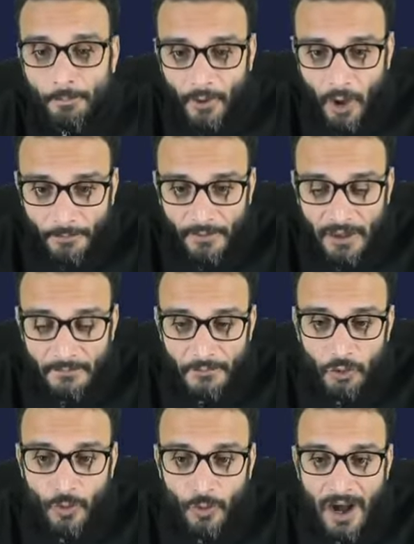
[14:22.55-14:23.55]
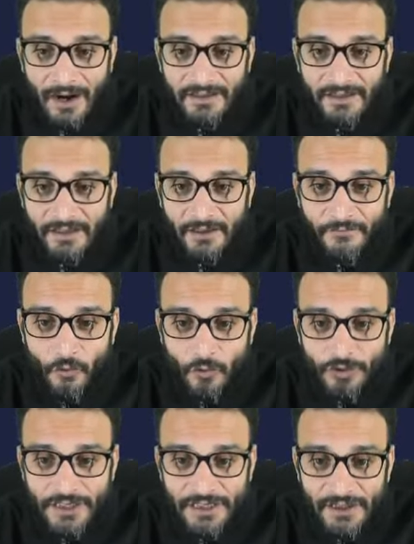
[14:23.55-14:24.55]
problem to Article
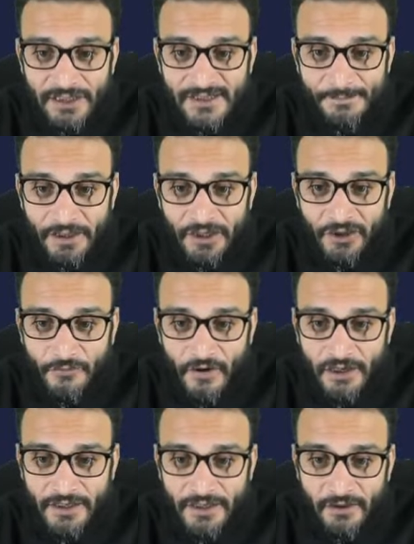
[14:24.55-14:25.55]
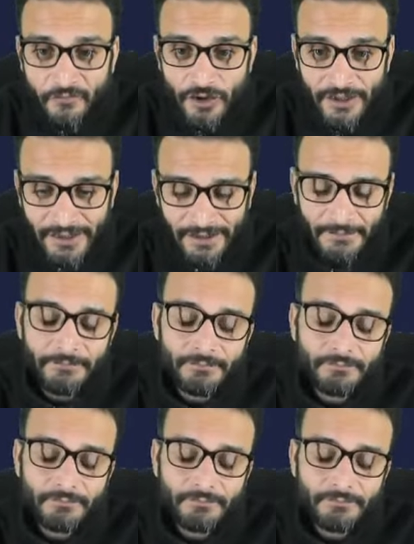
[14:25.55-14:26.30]
14, the spirit of Article 14.